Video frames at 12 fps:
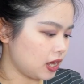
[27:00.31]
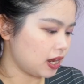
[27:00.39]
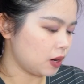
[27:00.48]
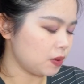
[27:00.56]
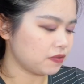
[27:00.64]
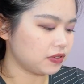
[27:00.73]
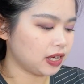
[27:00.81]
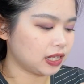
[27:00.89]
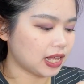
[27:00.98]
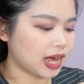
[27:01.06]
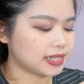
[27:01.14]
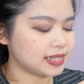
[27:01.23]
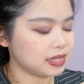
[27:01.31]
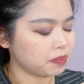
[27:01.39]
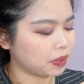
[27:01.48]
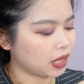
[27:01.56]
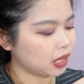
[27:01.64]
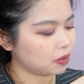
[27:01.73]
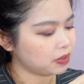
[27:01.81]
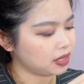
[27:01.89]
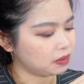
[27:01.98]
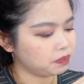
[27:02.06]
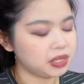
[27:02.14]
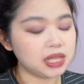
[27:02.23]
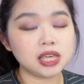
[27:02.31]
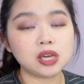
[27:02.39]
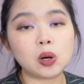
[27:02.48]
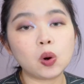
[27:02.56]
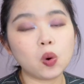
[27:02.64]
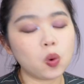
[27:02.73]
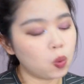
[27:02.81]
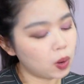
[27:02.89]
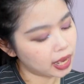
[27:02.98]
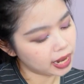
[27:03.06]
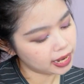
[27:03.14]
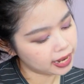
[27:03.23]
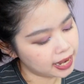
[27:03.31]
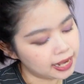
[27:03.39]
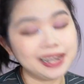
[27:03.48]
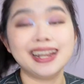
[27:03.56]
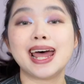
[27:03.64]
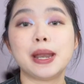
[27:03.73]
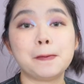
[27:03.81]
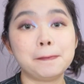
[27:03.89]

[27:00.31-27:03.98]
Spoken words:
And then we have the Glassy Balm in BE01 Nut